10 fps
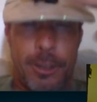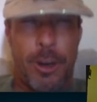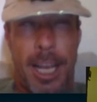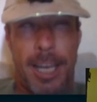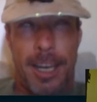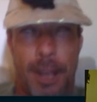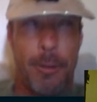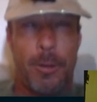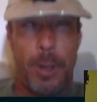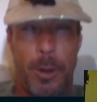Tried it on
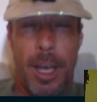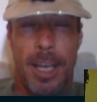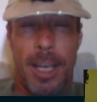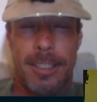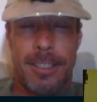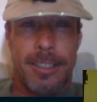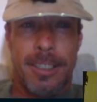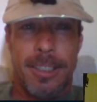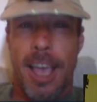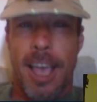a few hunts.
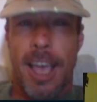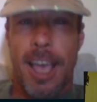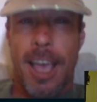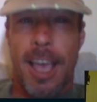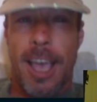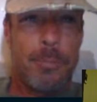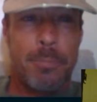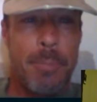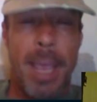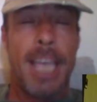Got
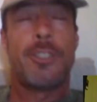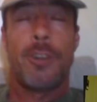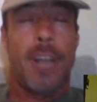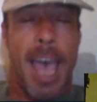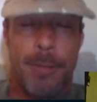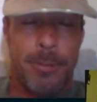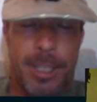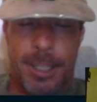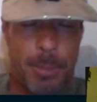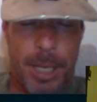major laughs
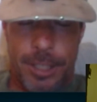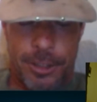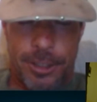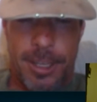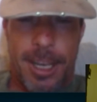at the beach.